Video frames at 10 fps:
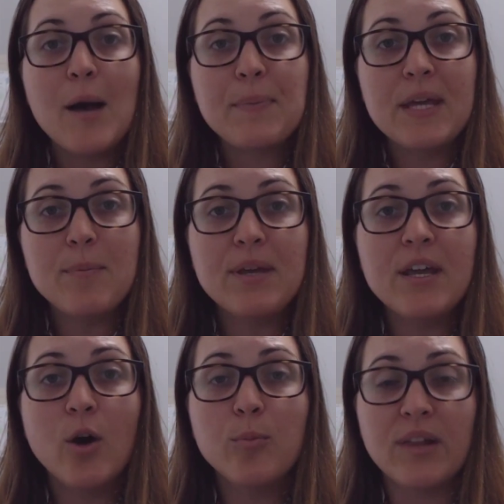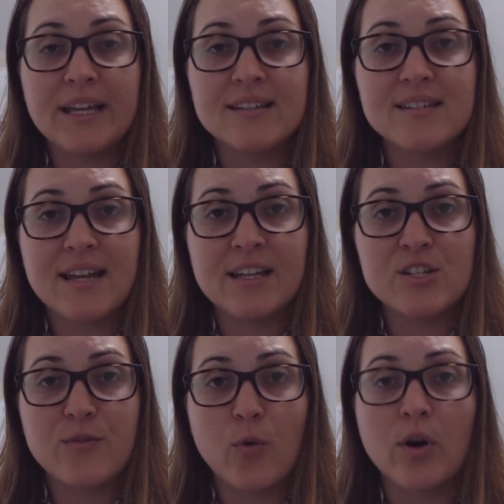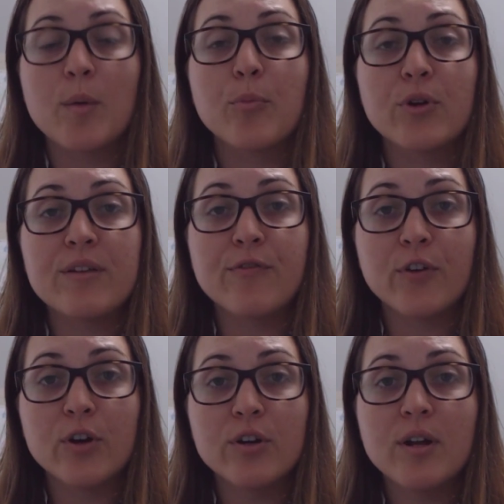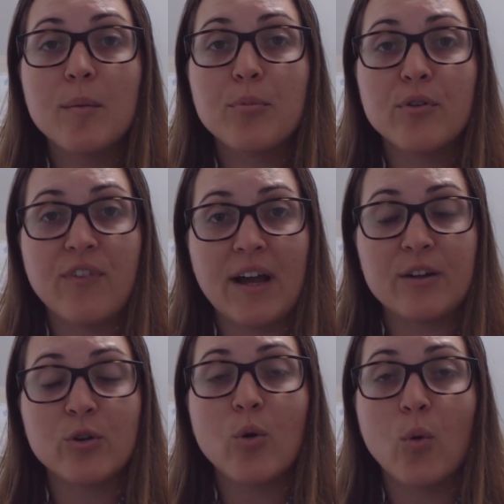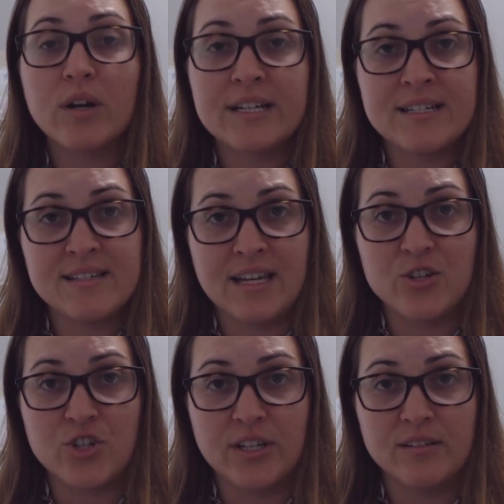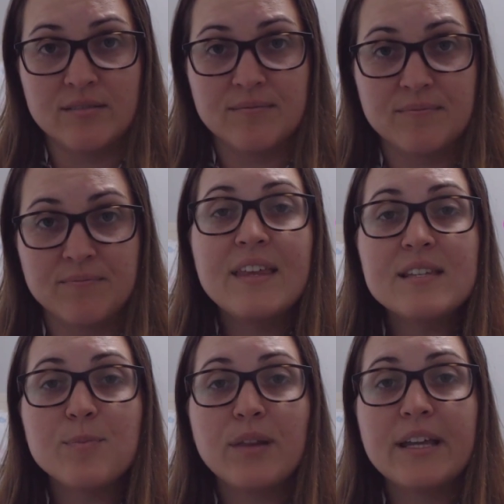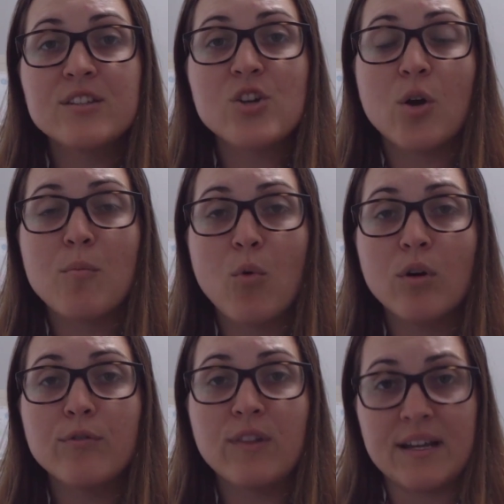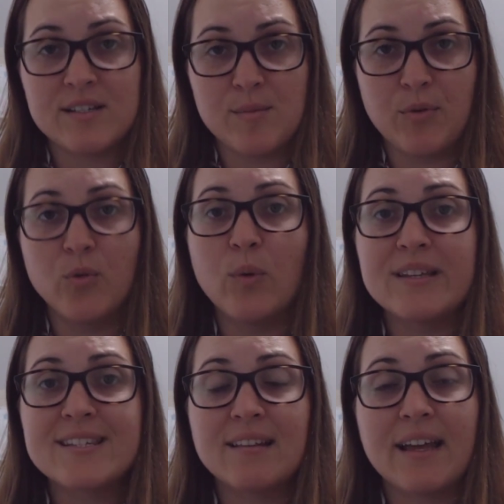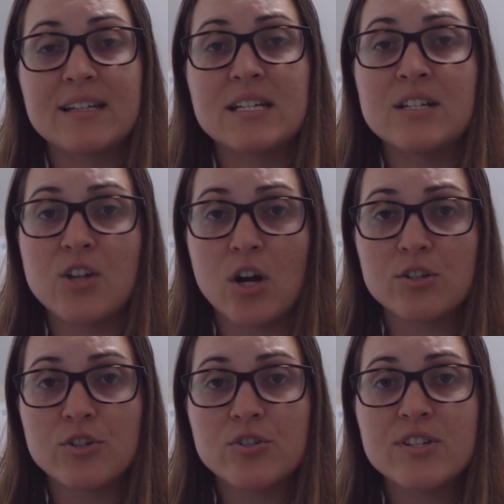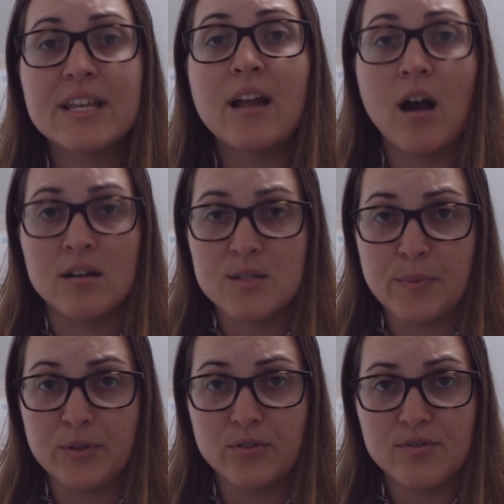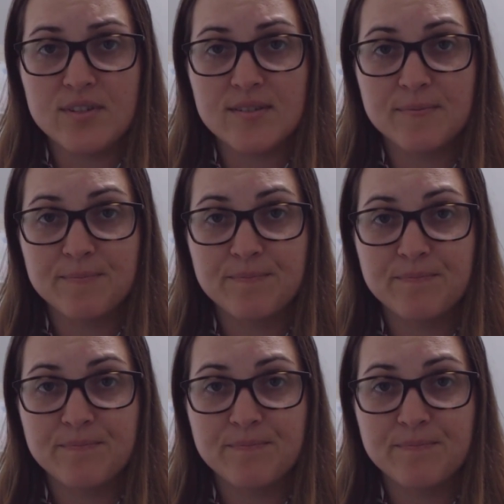A PPO plan stands for Preferred Provider Organization. These plans are more flexible when selecting doctors and hospitals.